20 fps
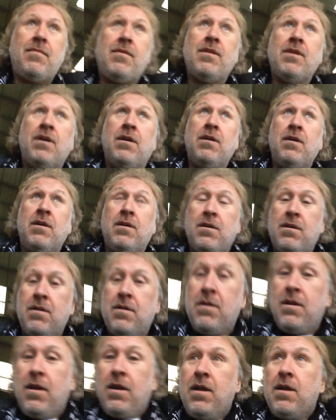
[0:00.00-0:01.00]

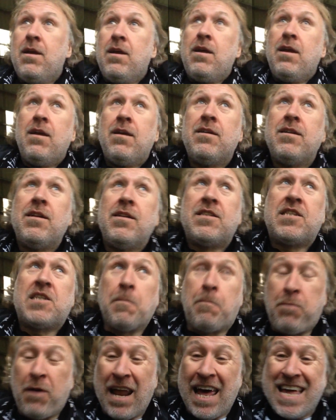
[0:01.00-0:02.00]
To
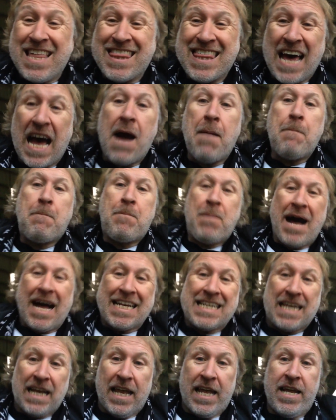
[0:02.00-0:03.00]
play that
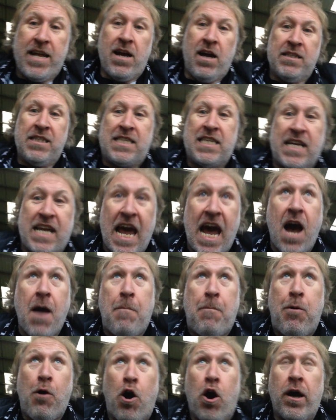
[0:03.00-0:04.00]
badly and to get a
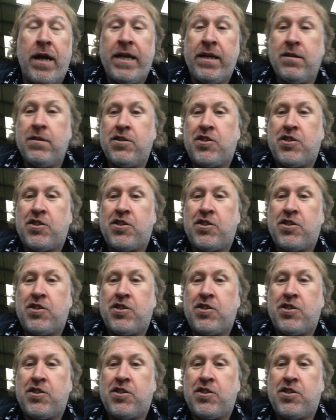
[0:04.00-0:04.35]
point